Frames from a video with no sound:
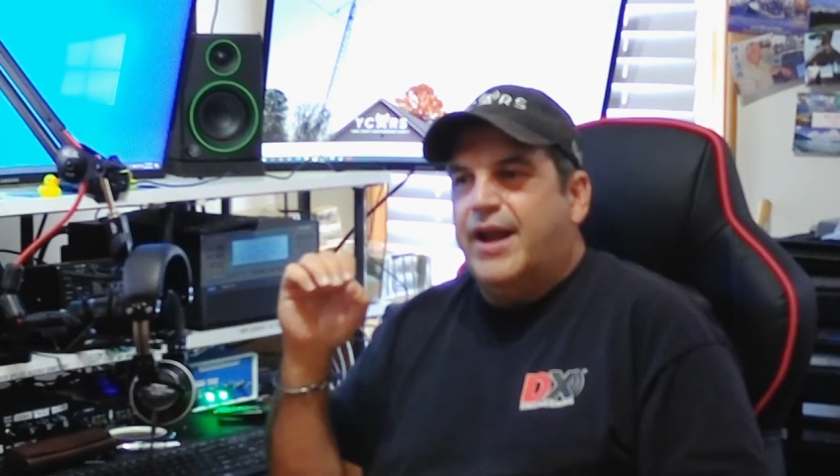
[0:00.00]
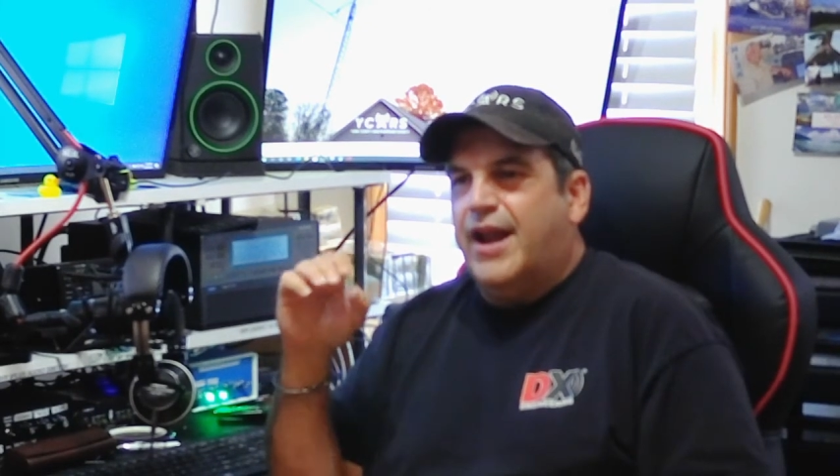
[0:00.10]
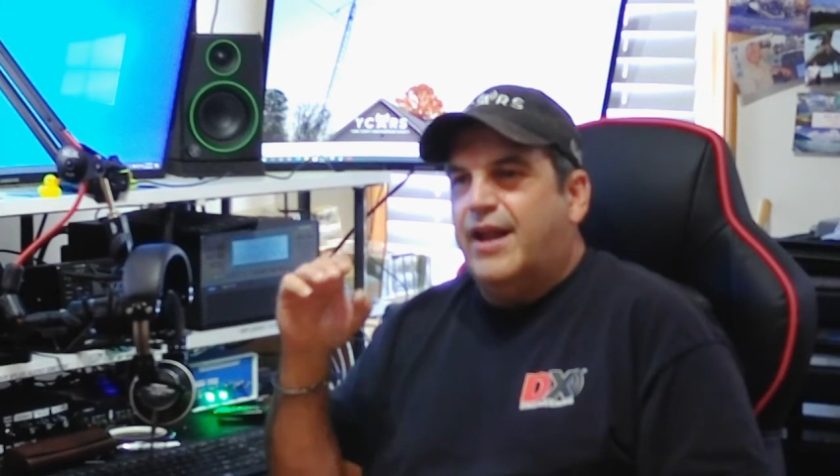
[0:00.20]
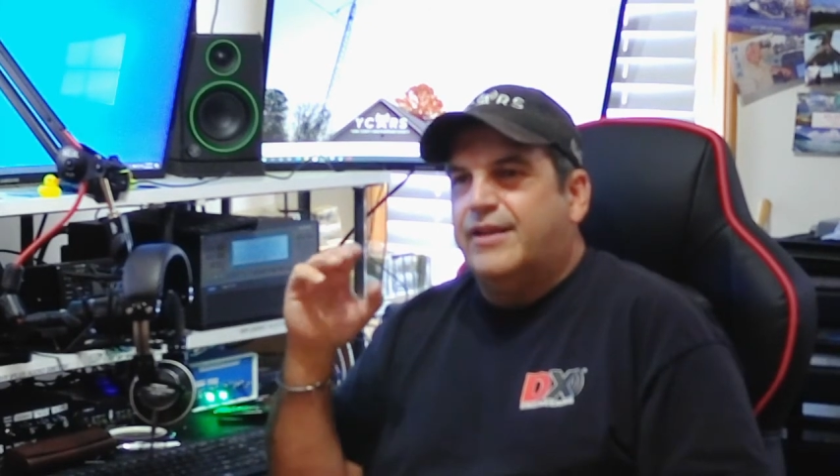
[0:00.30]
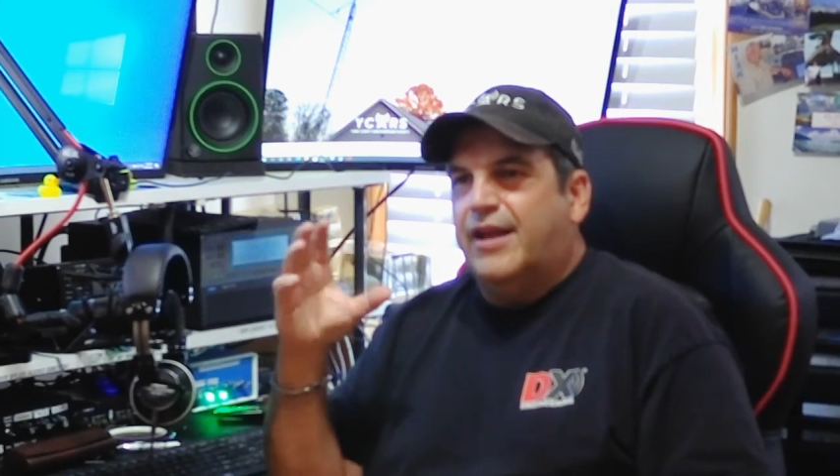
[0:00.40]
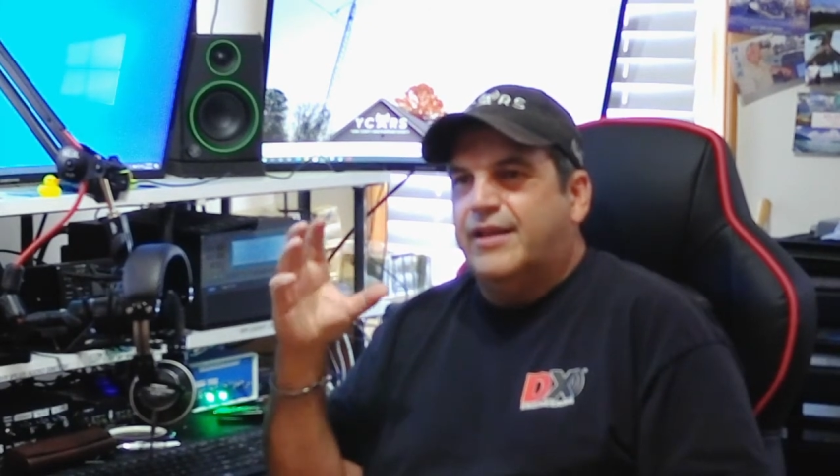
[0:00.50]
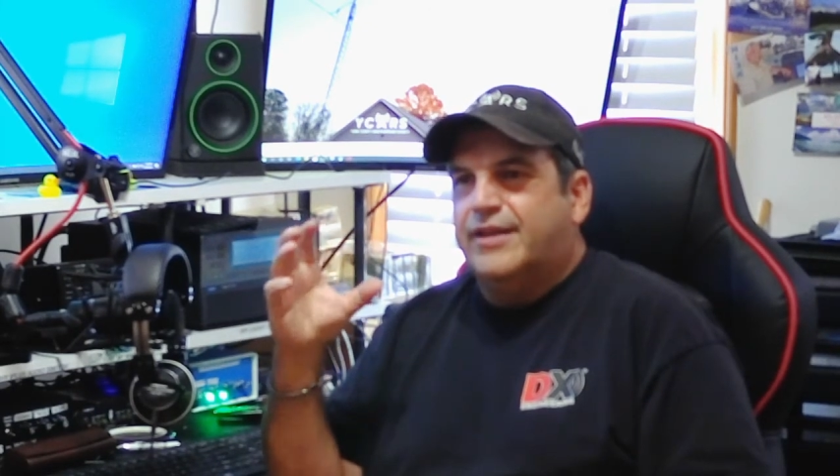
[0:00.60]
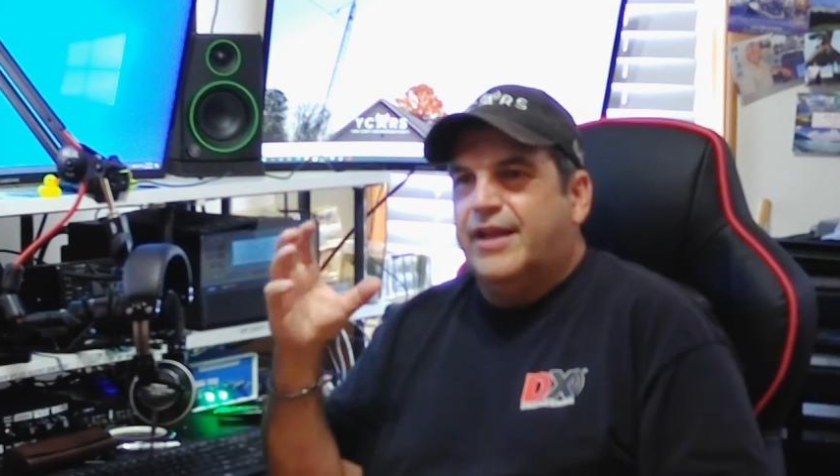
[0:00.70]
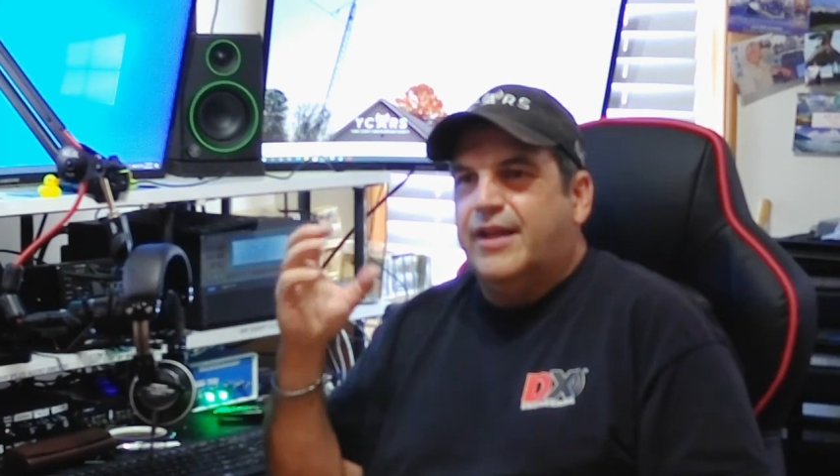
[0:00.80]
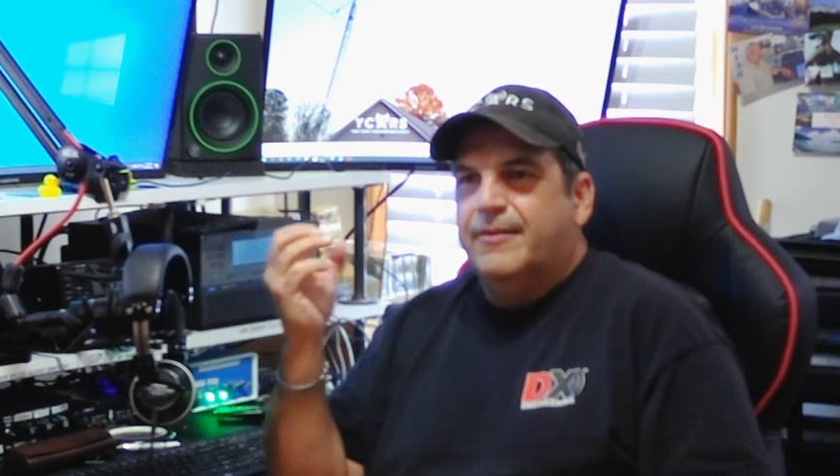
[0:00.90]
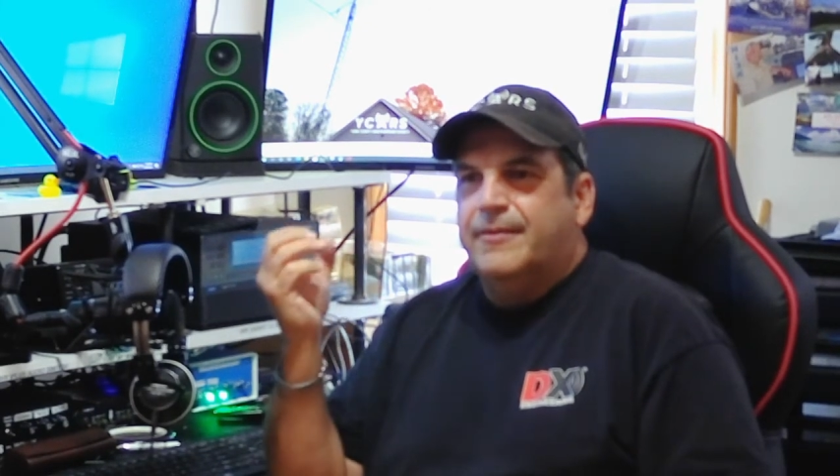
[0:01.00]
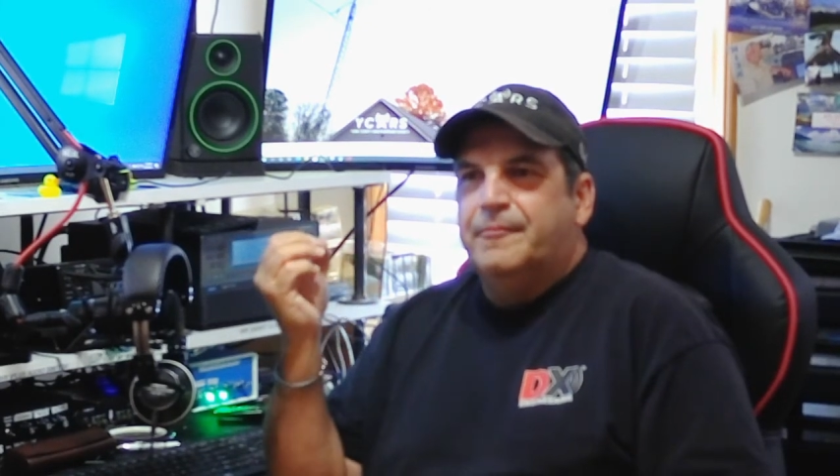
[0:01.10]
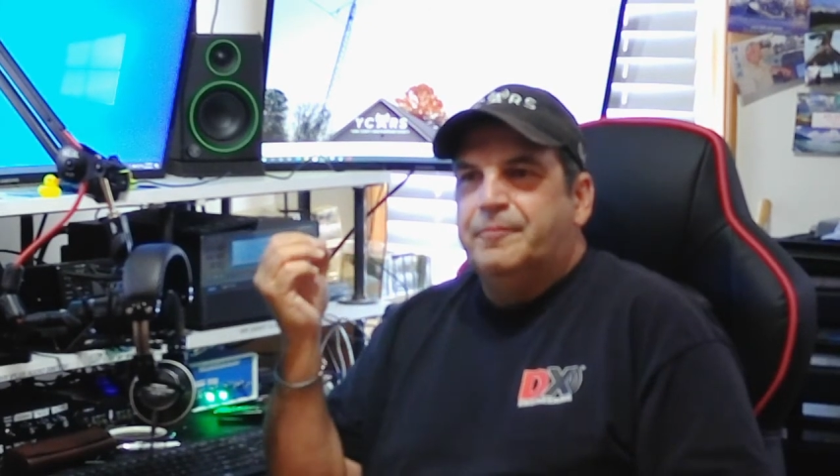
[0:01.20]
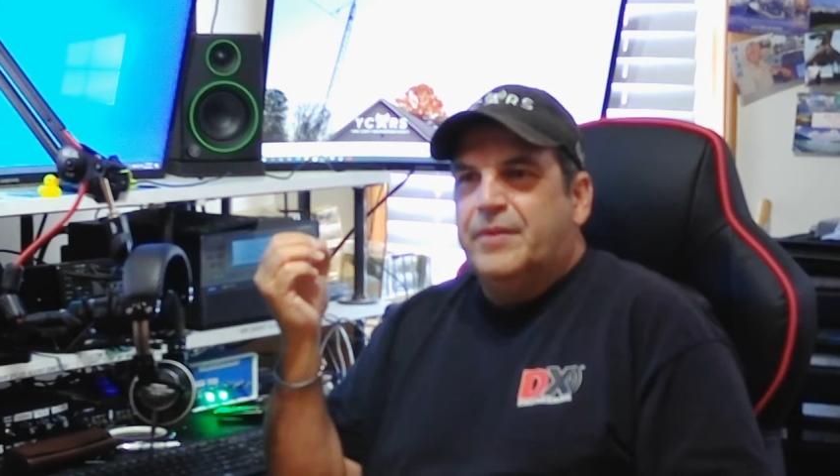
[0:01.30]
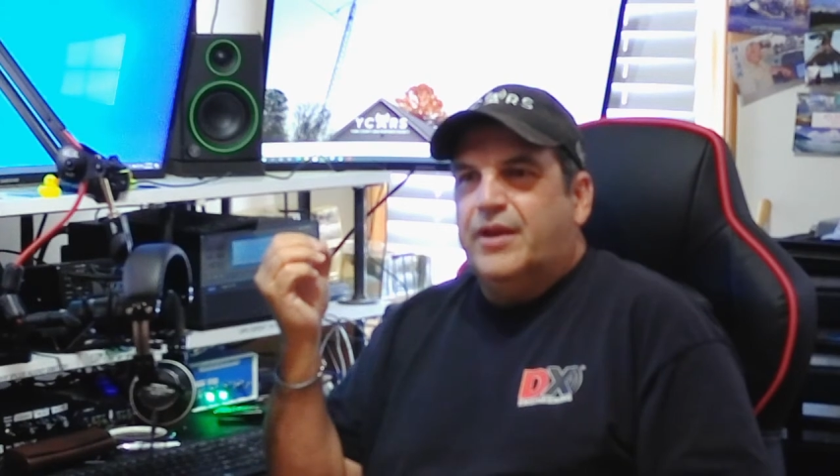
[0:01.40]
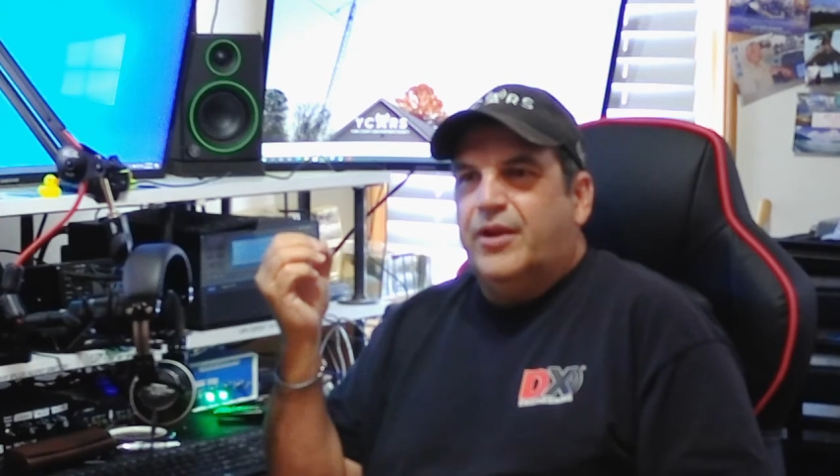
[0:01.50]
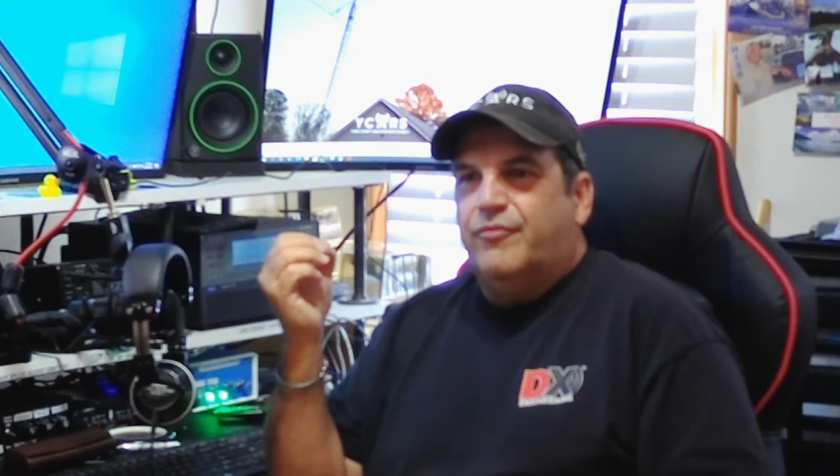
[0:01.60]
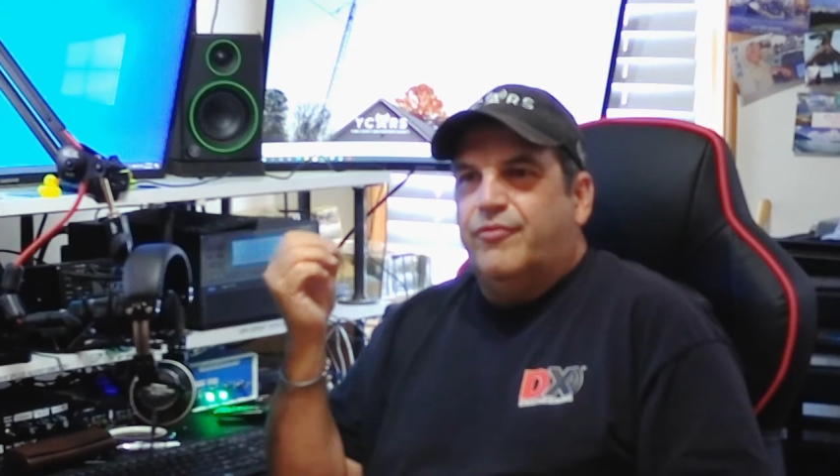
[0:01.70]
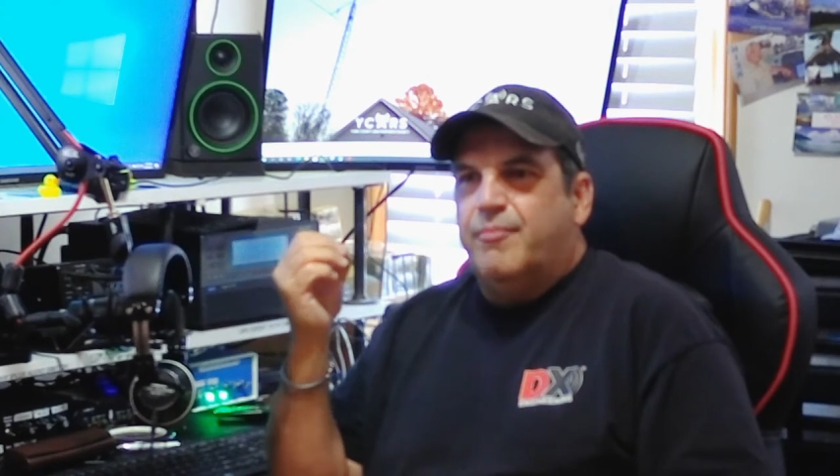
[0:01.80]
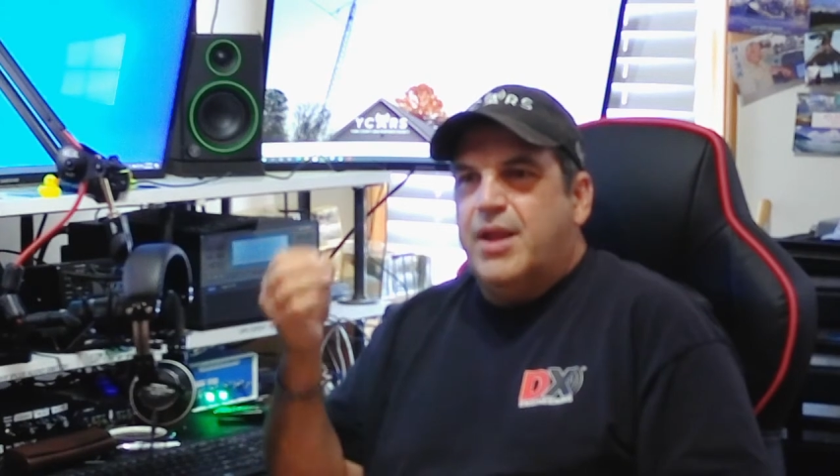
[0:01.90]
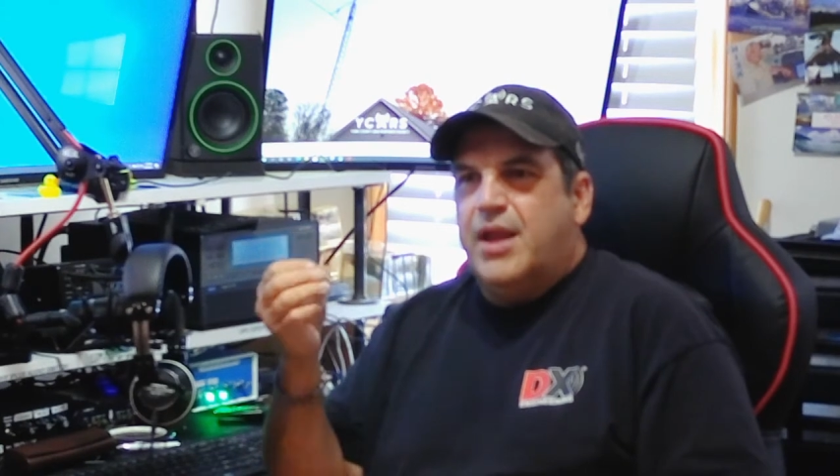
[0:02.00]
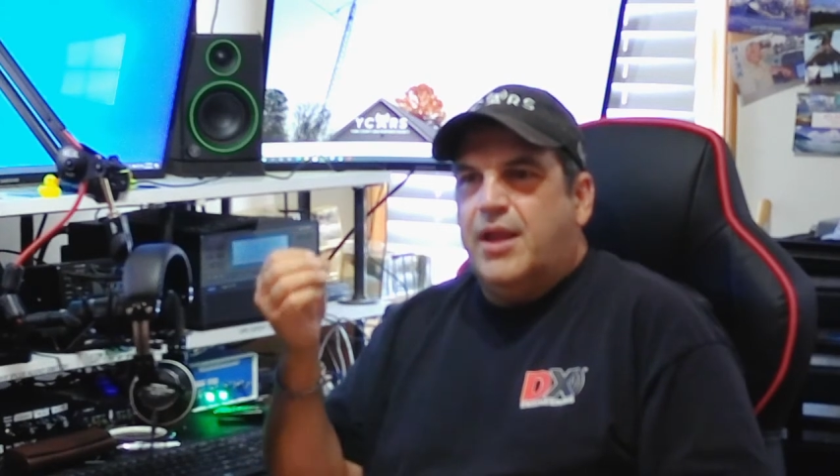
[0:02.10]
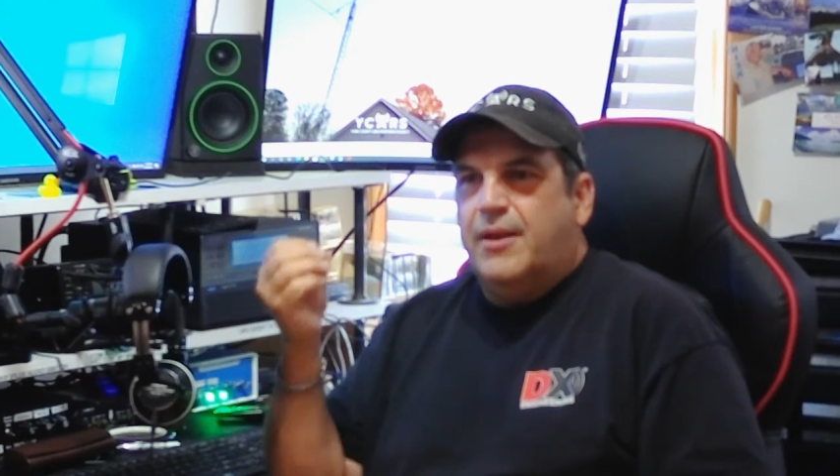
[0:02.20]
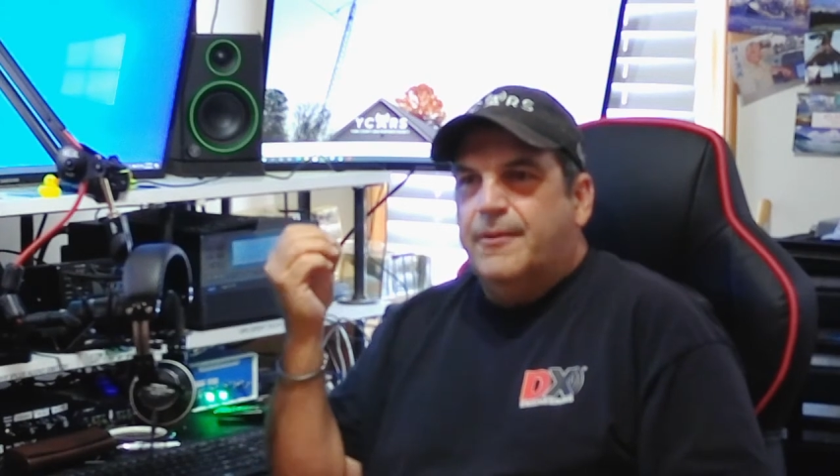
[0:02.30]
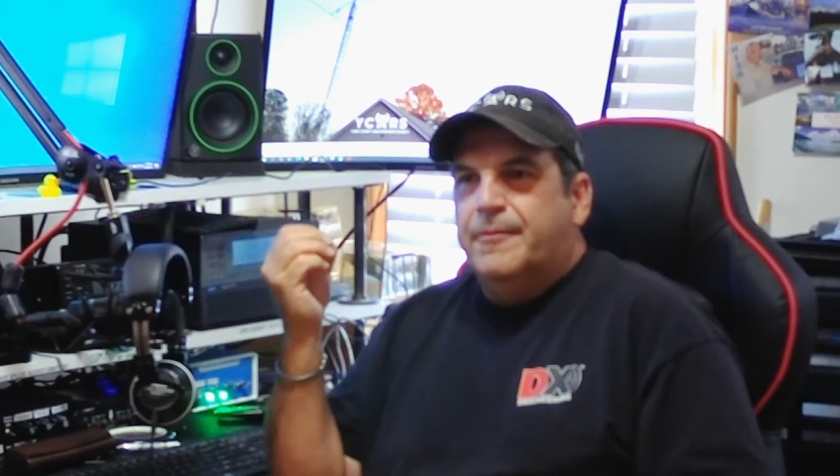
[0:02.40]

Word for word: And I think, you know, for me